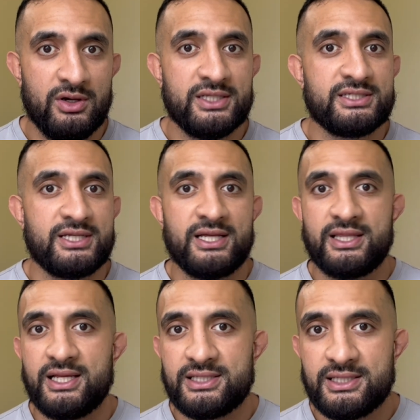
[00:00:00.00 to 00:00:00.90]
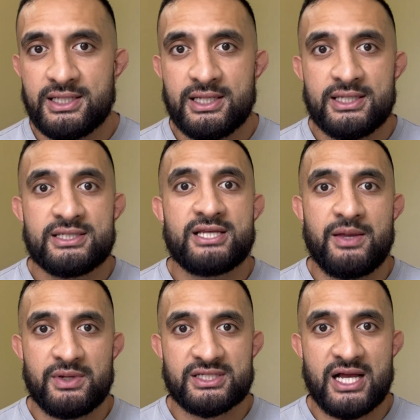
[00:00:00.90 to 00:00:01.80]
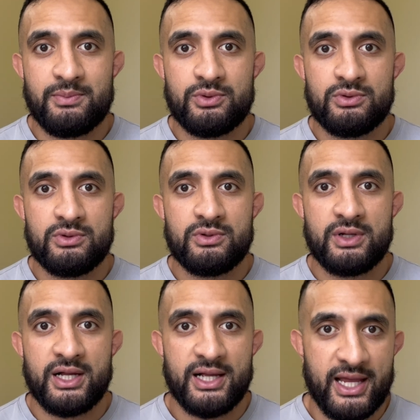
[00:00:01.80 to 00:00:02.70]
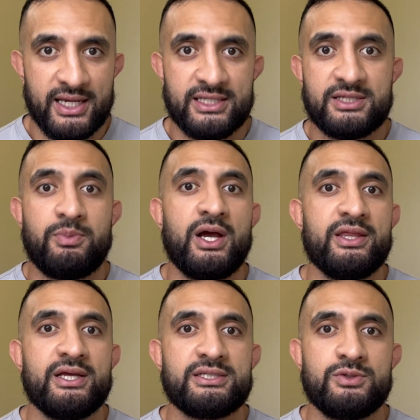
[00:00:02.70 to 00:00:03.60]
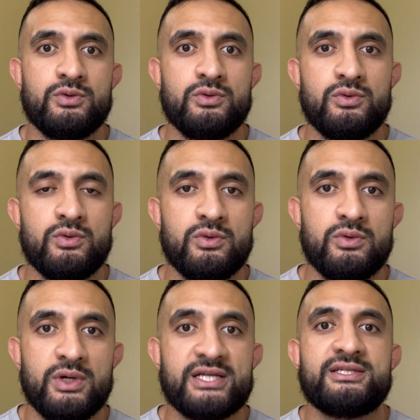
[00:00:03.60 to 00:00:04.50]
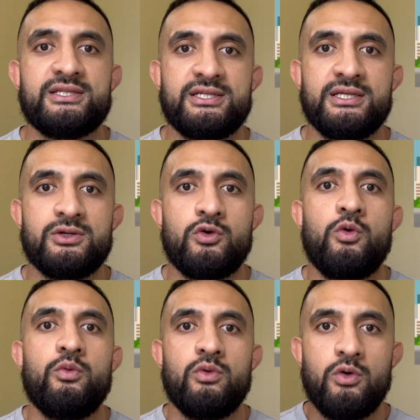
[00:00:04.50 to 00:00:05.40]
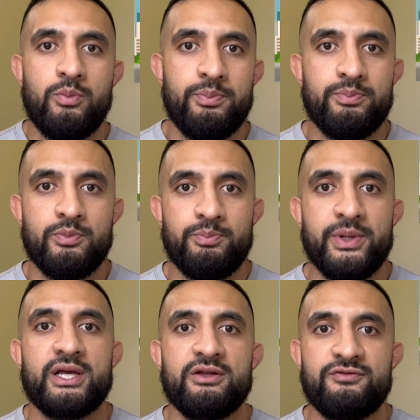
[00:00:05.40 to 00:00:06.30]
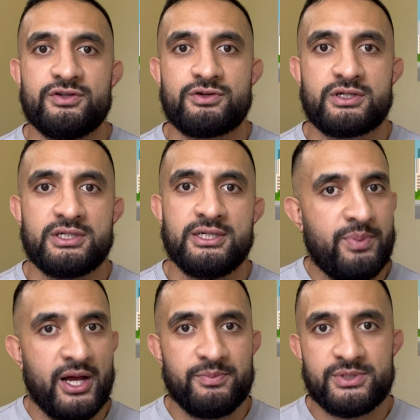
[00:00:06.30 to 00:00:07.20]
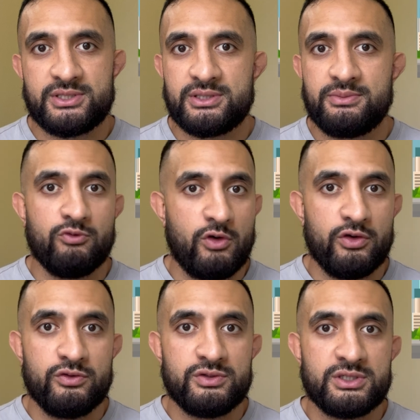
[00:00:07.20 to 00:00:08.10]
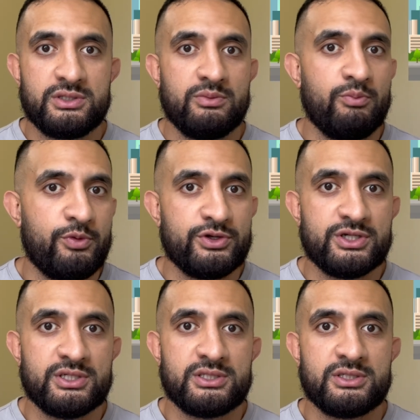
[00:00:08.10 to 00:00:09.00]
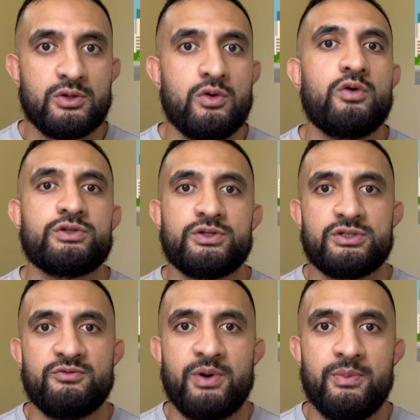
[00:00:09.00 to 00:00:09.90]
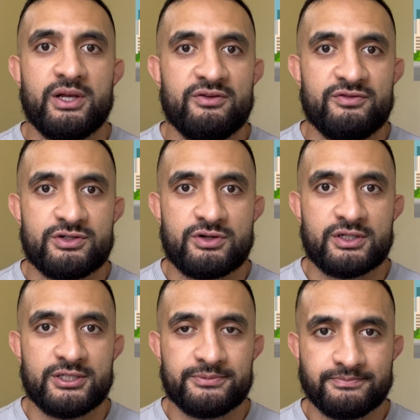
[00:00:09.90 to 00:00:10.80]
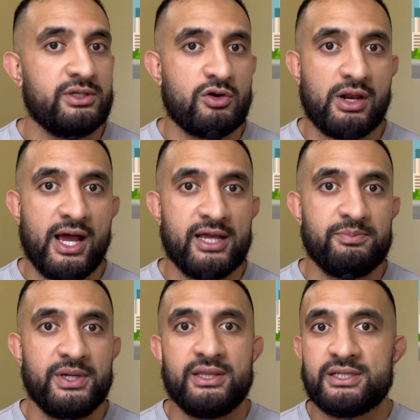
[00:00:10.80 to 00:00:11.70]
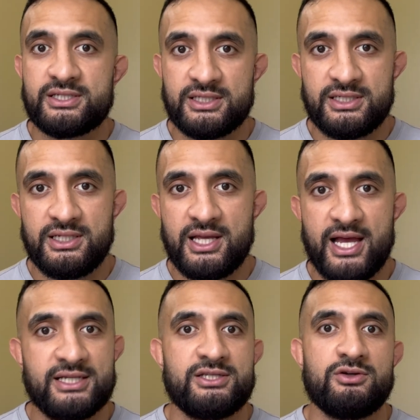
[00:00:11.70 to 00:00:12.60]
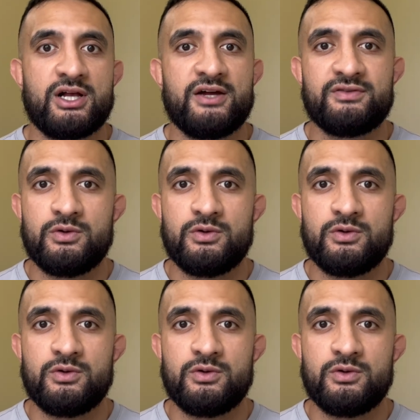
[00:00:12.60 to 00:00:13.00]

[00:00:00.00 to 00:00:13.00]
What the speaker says: let's take that same example and let's apply that to a city or bigger infrastructure, pipes, roads, bridges, all sorts of public infrastructure. Your client, being the city, has to look after